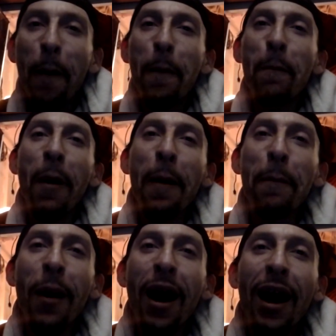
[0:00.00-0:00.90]
my
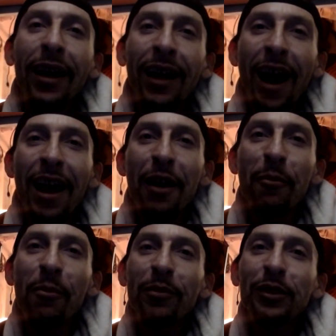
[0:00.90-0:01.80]
mind, I
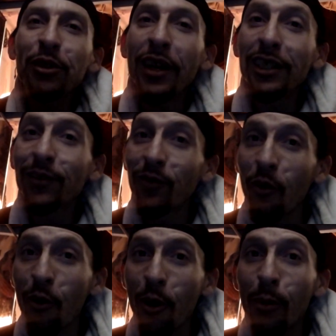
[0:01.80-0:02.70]
am
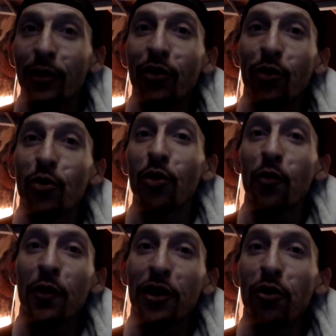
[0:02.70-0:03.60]
transformed through the
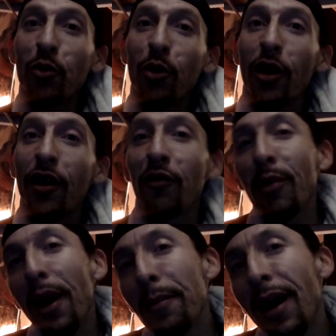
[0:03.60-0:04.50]
renewal of
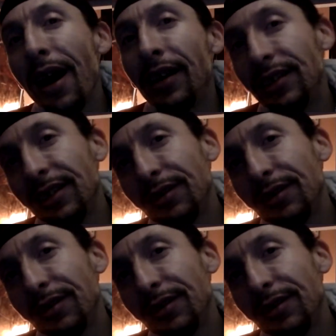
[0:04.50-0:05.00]
my mind.